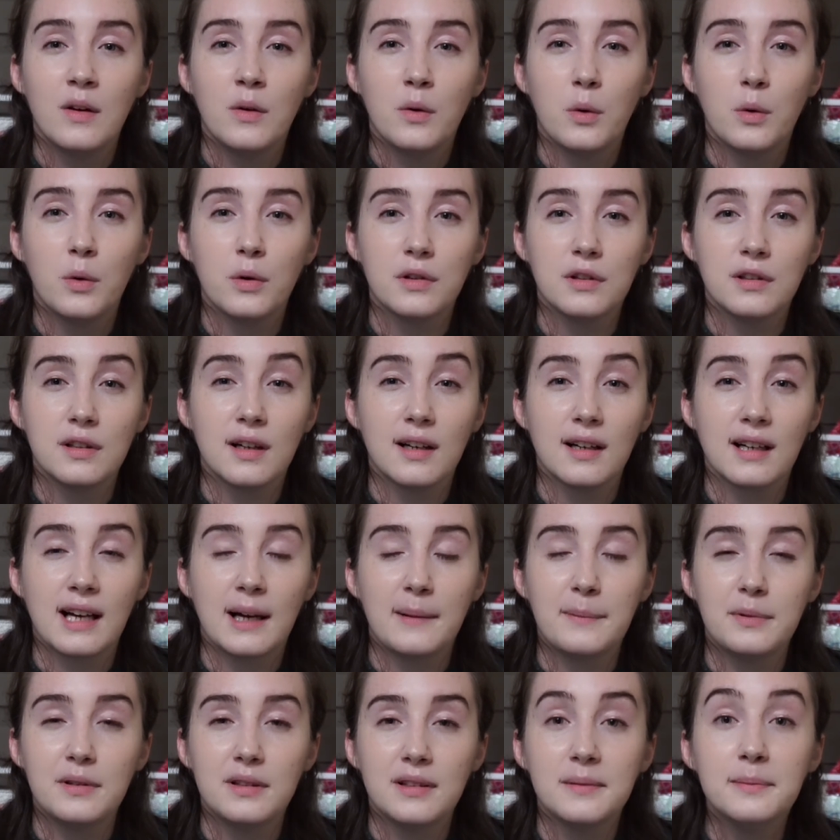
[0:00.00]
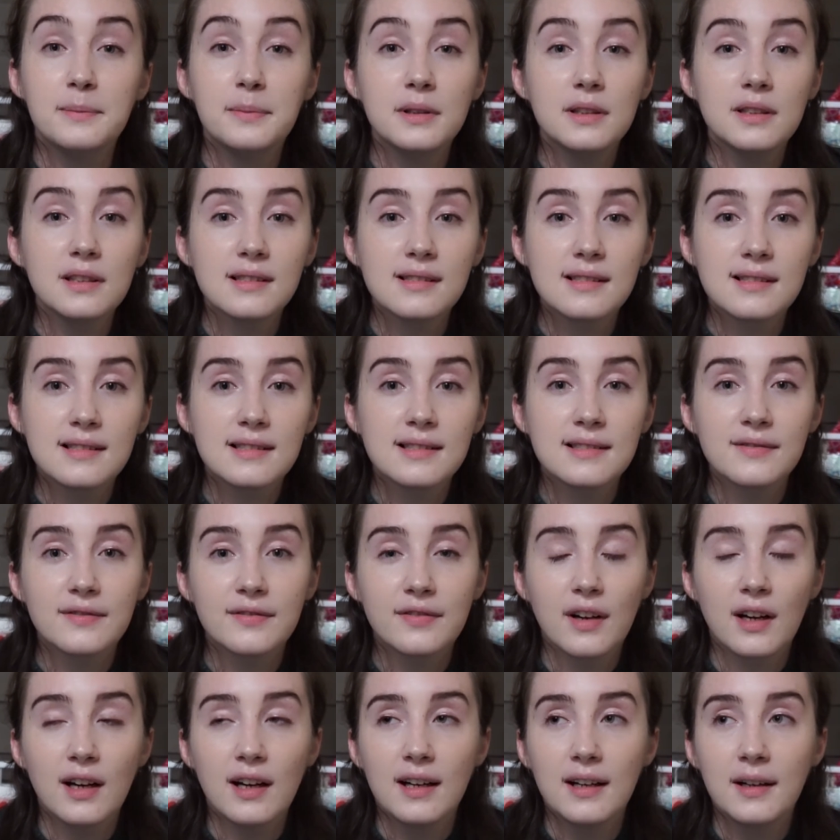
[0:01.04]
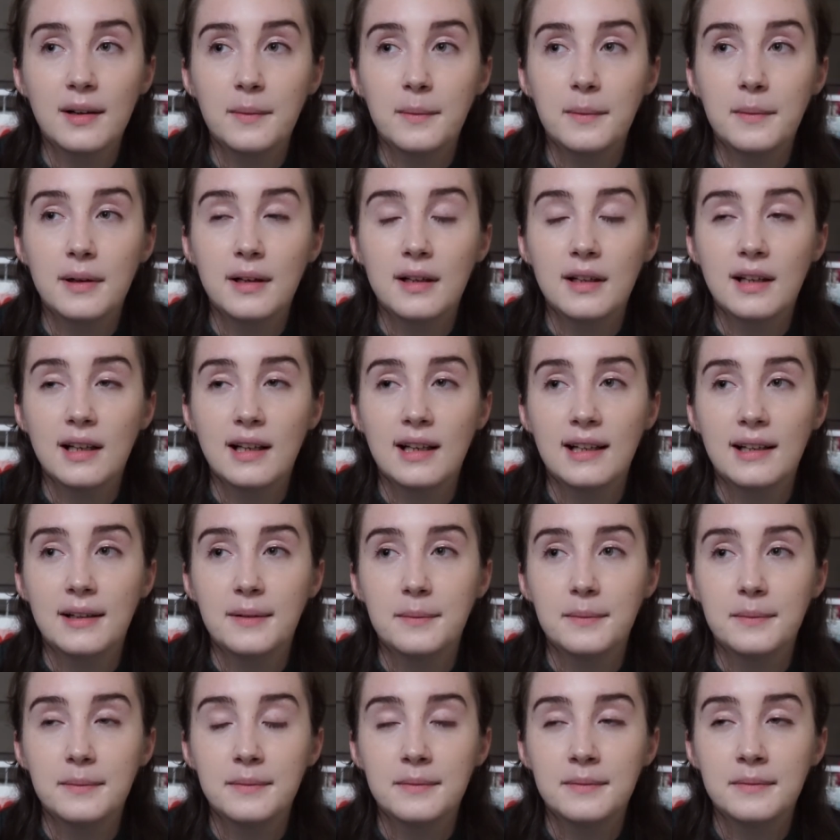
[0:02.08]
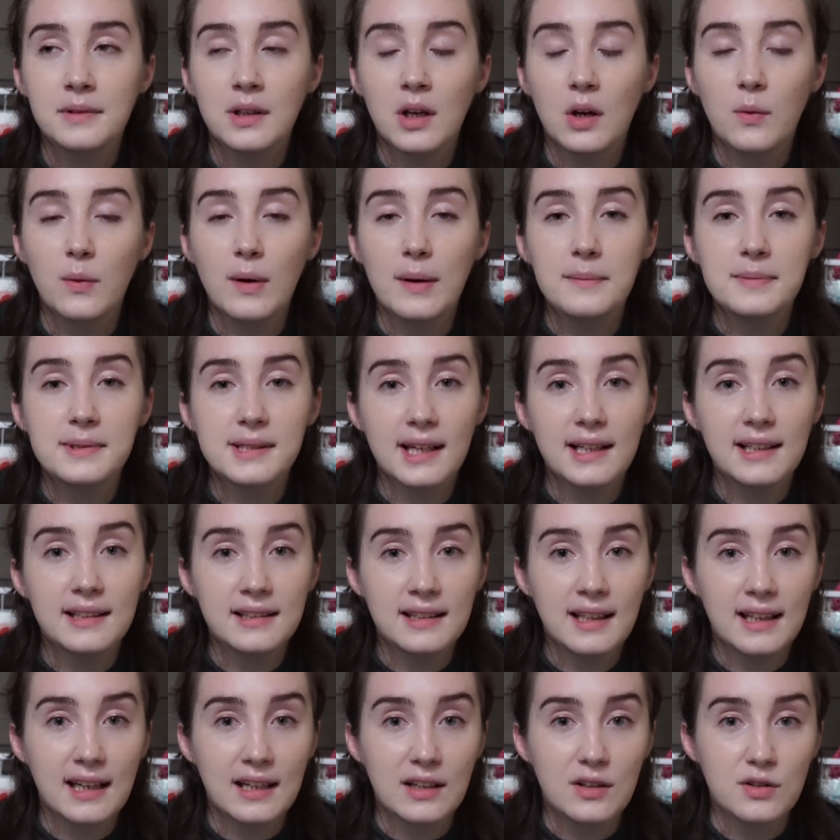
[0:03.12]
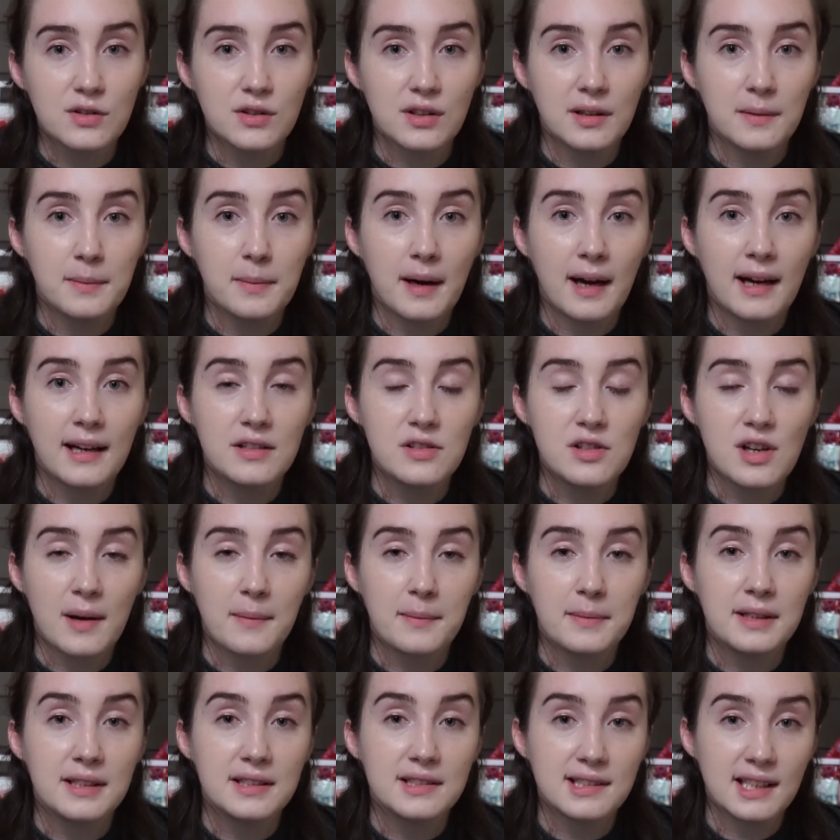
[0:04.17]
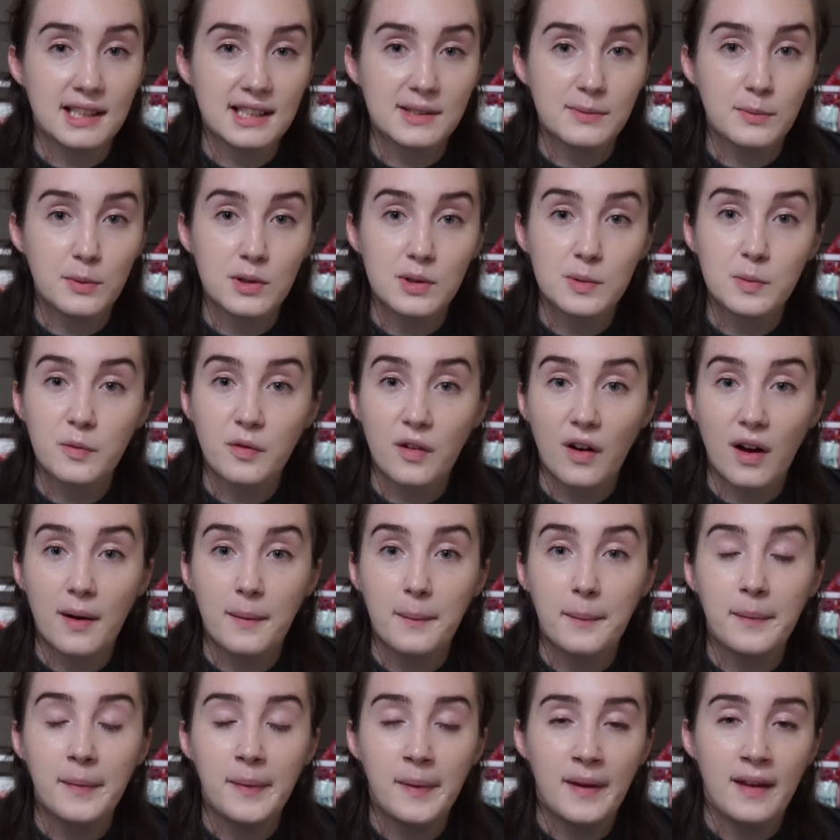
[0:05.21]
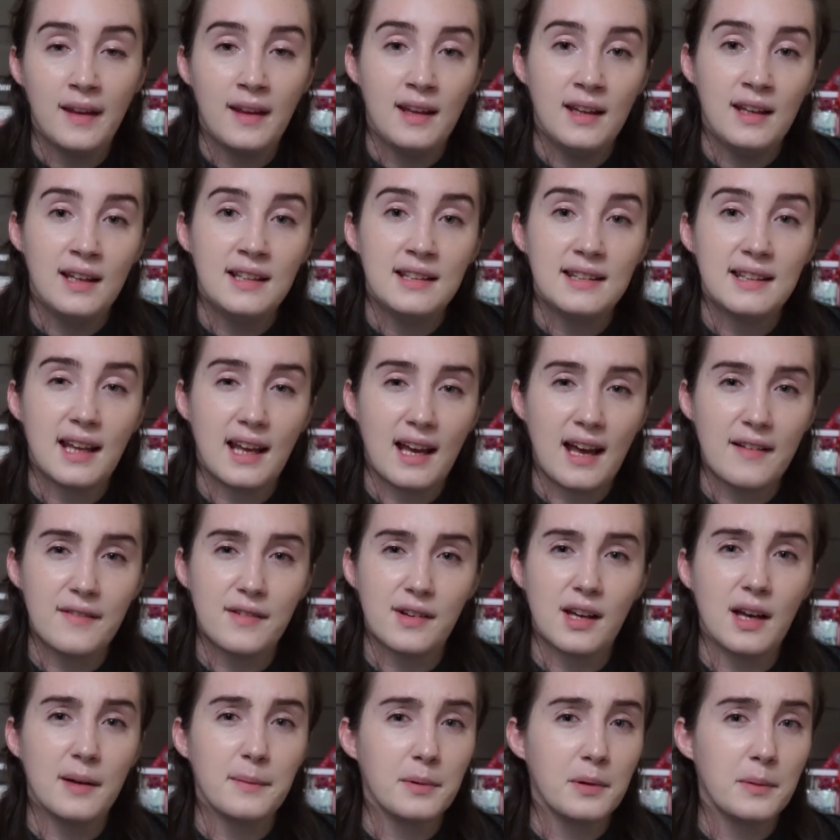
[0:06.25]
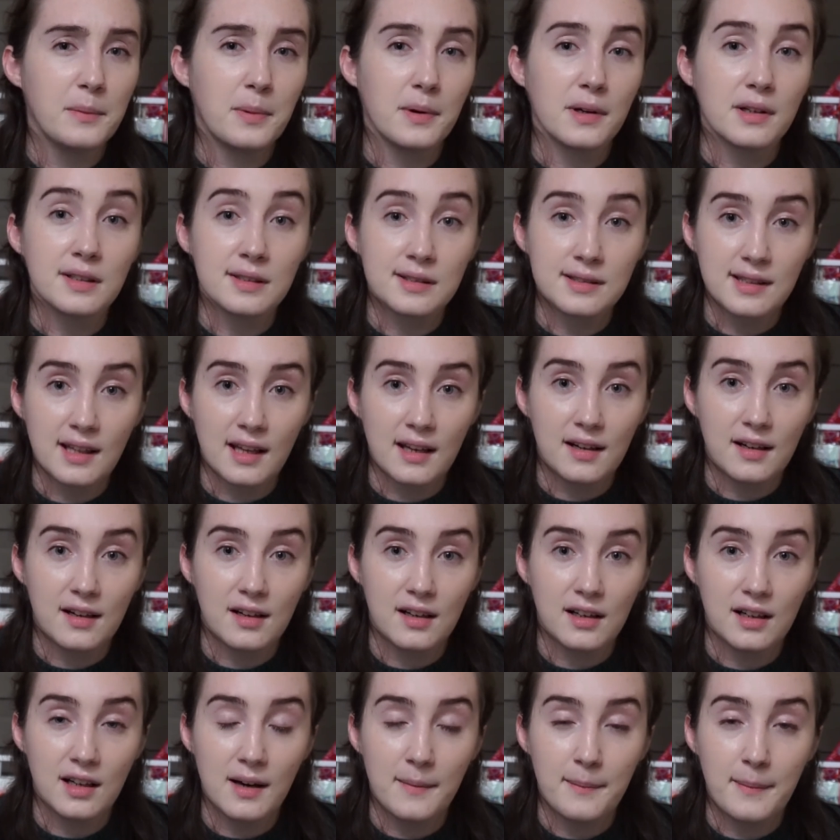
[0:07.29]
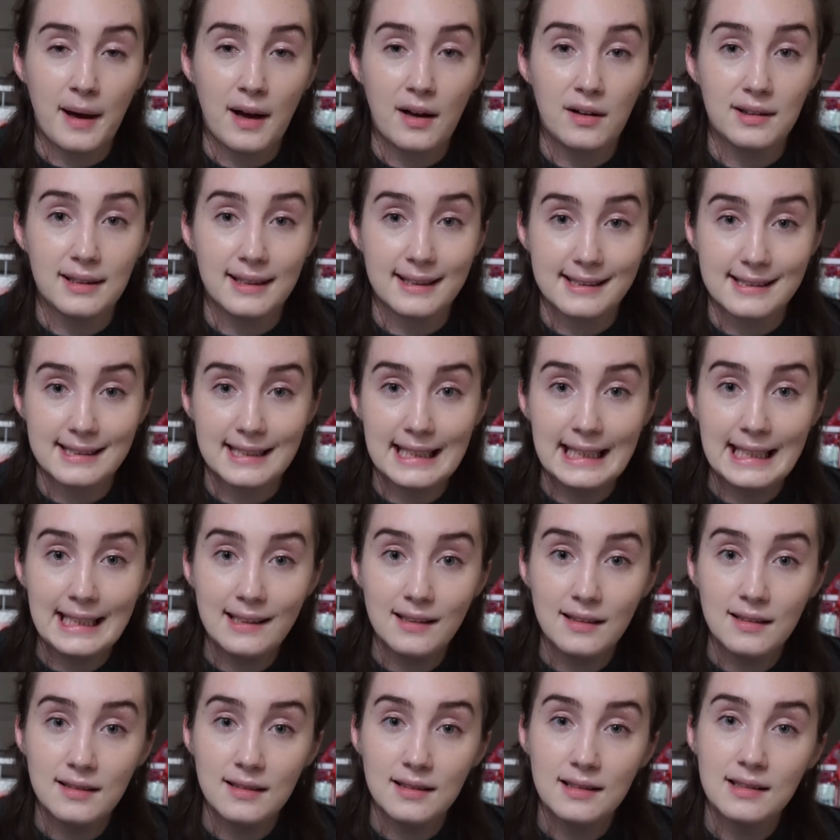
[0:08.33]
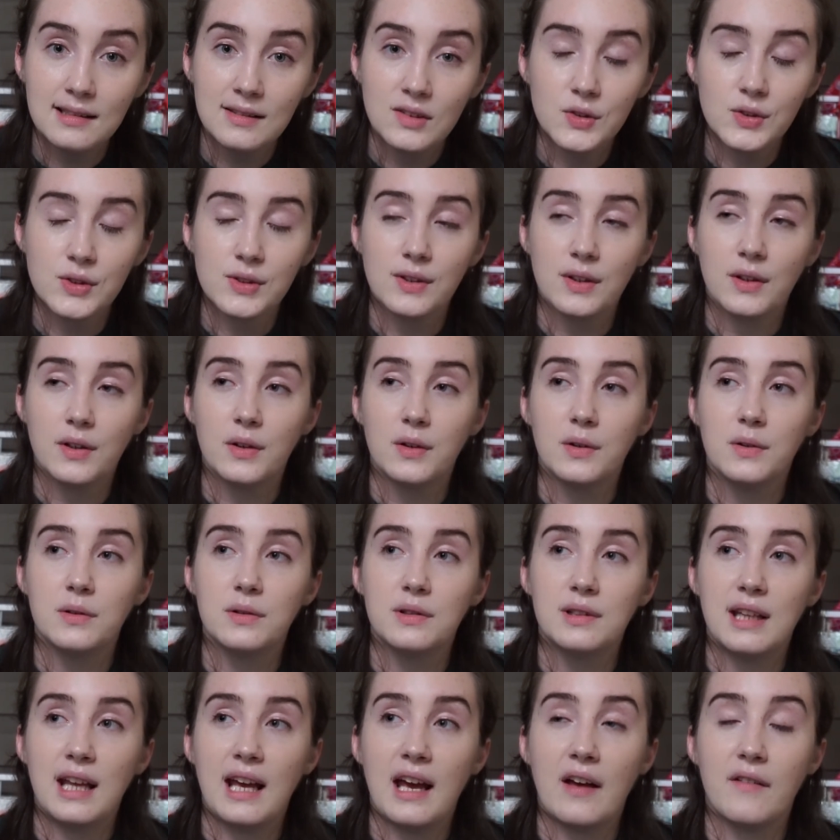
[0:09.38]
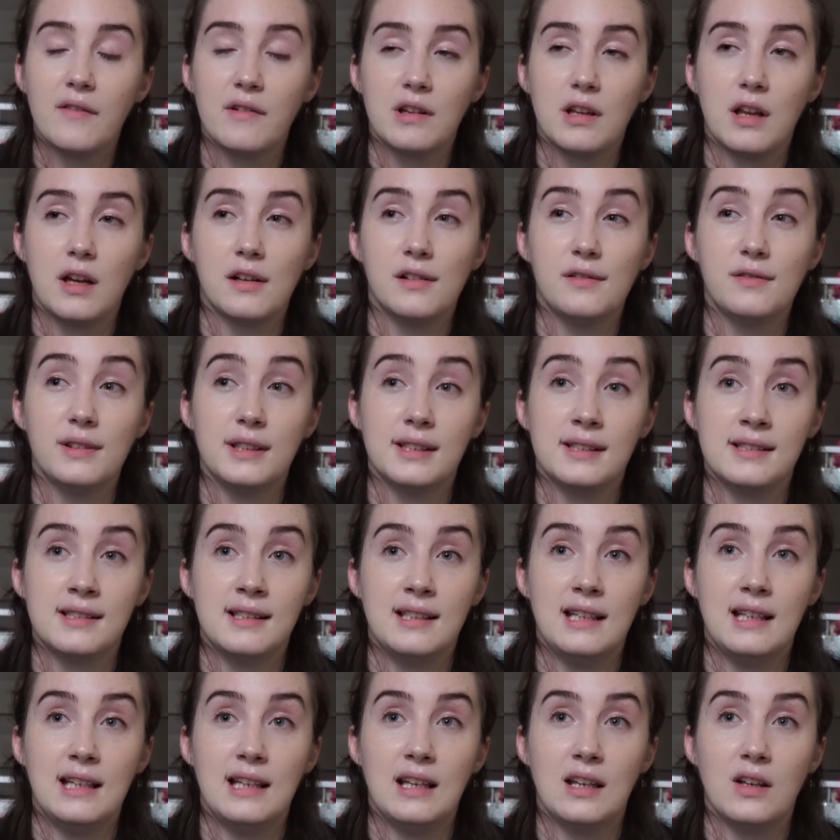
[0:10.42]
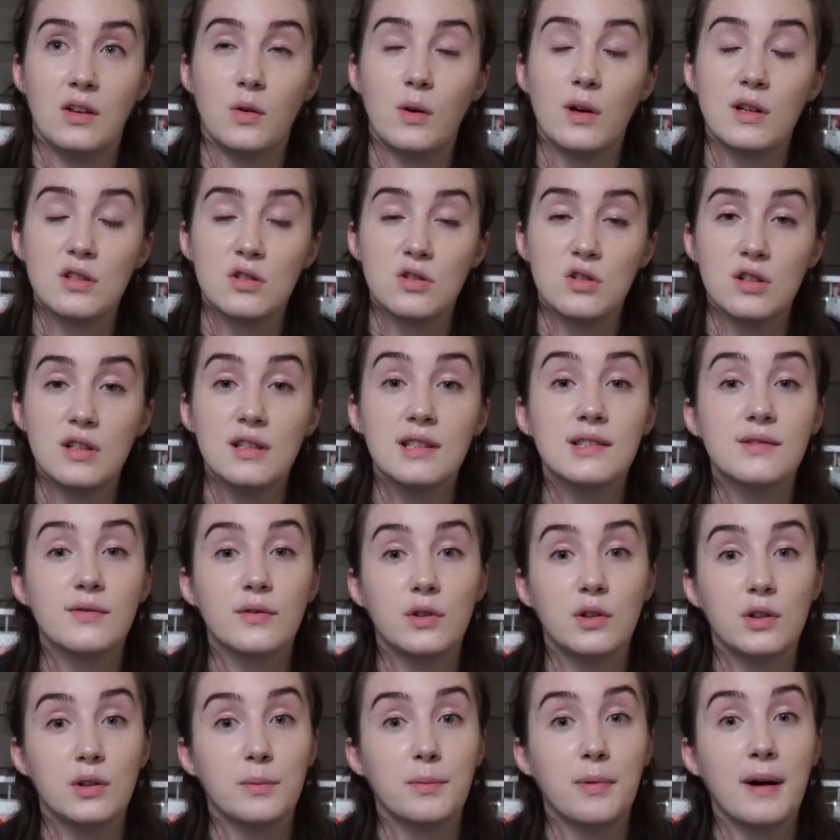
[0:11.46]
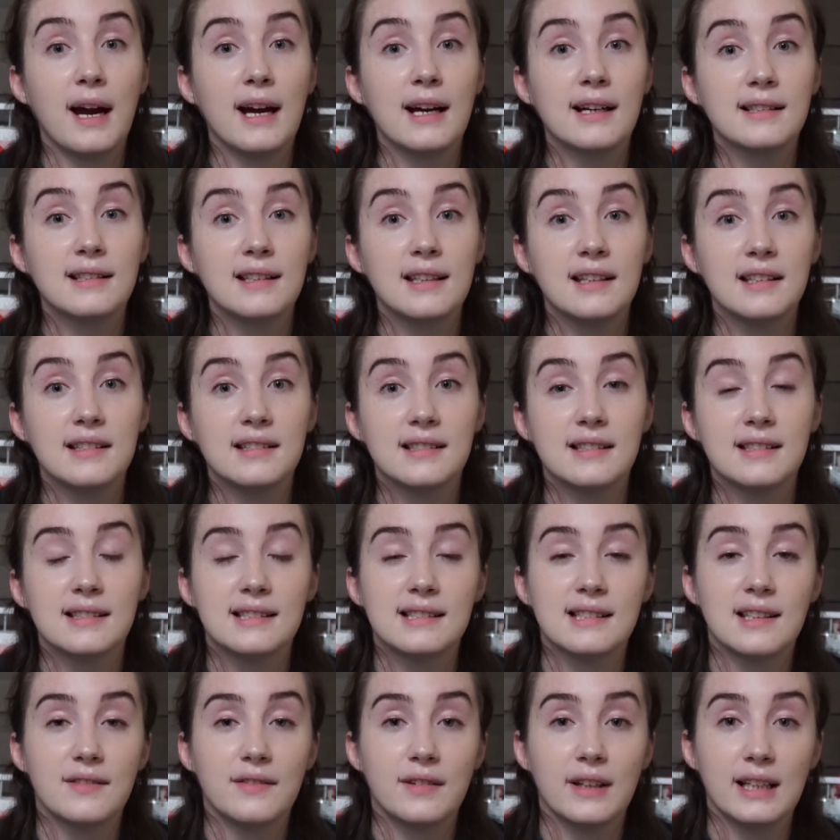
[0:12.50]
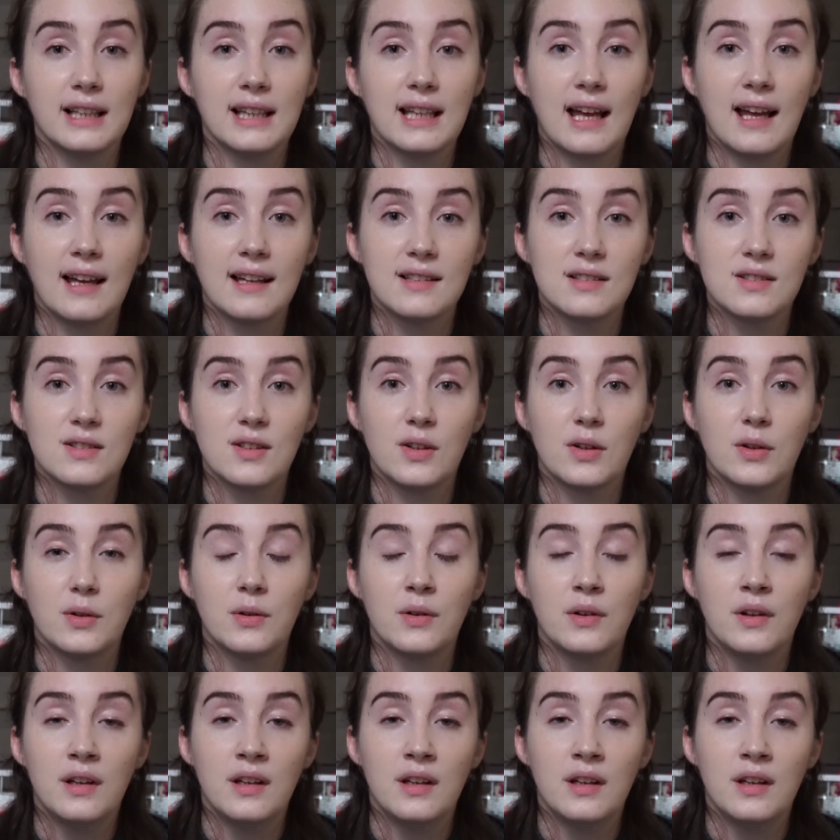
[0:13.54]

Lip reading: order a couple of books from a website that I usually buy Japanese textbooks from. They have a couple books that are about listening, so they have a lot of listening questions for you to practice and stuff like that, so